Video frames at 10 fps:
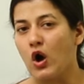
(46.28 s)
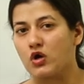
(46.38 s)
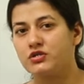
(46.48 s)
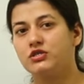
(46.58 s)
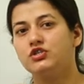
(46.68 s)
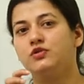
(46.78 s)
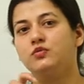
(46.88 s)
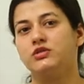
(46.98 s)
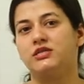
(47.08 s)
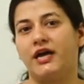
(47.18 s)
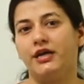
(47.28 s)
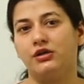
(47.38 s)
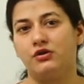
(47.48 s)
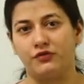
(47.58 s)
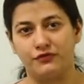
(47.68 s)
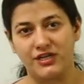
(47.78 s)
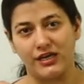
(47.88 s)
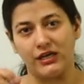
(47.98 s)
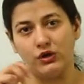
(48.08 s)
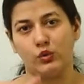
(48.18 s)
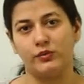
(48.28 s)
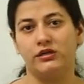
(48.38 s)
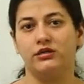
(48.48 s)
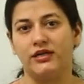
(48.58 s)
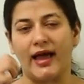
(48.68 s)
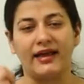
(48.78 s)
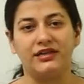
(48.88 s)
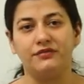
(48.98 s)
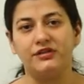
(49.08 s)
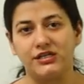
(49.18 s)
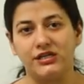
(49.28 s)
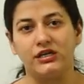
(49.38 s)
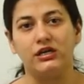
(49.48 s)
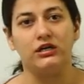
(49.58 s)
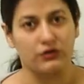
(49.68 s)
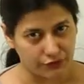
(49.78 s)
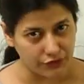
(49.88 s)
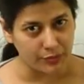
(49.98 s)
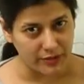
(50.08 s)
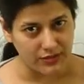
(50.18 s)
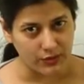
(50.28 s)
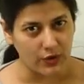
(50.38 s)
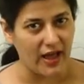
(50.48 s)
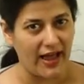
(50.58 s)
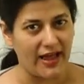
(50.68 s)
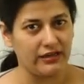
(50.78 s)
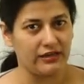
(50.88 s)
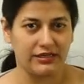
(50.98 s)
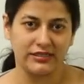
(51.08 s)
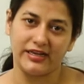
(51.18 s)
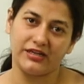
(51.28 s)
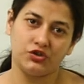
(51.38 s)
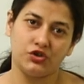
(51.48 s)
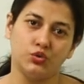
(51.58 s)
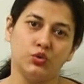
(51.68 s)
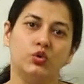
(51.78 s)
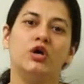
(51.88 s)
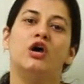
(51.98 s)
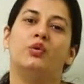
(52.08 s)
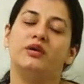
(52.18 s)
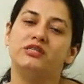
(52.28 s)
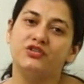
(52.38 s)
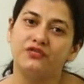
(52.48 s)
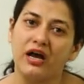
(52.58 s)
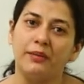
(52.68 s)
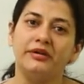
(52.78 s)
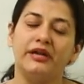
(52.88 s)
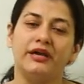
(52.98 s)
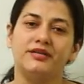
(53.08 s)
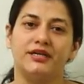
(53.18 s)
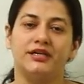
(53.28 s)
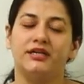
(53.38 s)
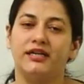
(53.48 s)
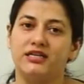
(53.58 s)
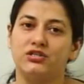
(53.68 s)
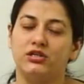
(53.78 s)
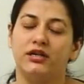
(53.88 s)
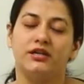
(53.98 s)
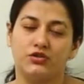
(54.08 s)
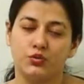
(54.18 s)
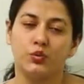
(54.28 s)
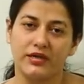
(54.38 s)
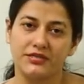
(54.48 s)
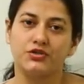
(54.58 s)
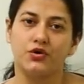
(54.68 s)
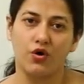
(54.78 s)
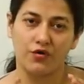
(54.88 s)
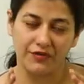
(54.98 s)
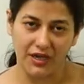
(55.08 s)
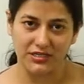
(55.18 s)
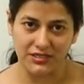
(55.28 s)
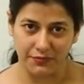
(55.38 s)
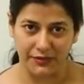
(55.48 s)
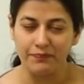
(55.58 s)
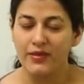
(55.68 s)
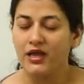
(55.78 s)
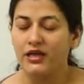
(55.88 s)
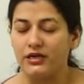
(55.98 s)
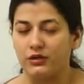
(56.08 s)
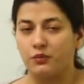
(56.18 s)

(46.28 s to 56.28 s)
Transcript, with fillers: oxygen was kind of taking over the activity of Rubisco, and it led to waste of carbon dioxide, it led to waste of ATP. Now,